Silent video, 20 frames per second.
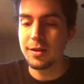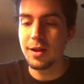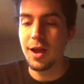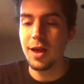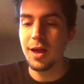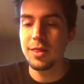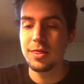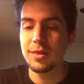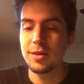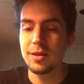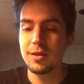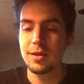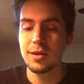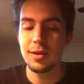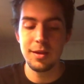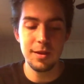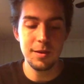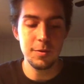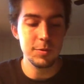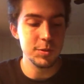I think
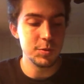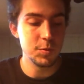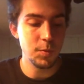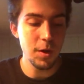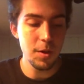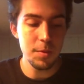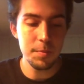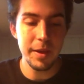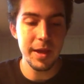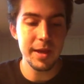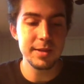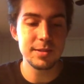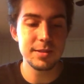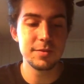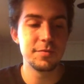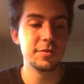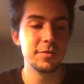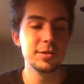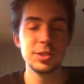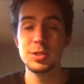it was well
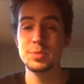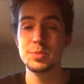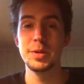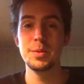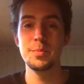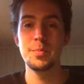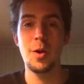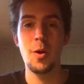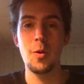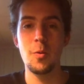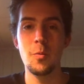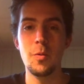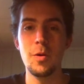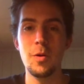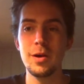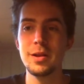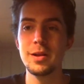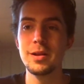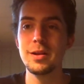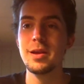paced for just being part
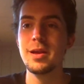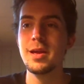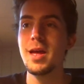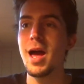one.